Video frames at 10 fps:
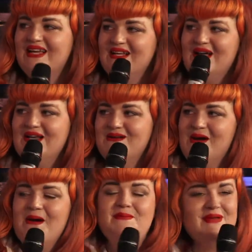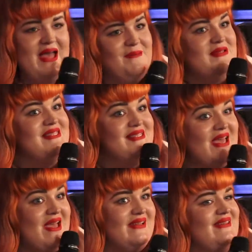Lollipop game is
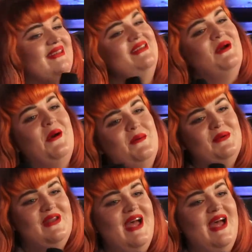sick. But